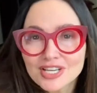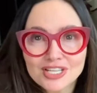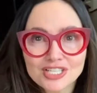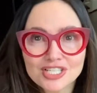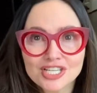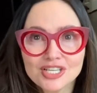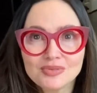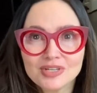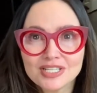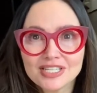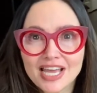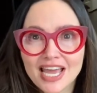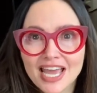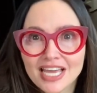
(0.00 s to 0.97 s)
She was
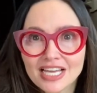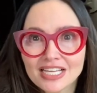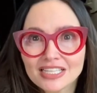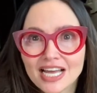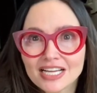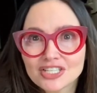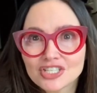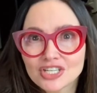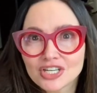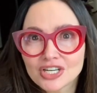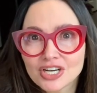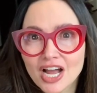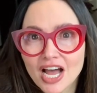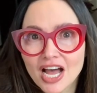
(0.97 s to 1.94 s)
a
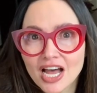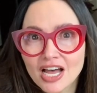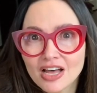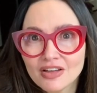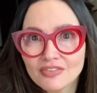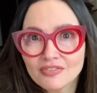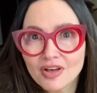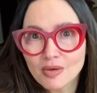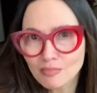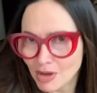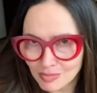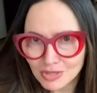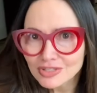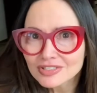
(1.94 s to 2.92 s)
collector of
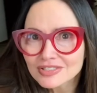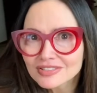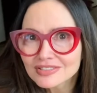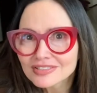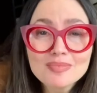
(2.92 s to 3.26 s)
baubles.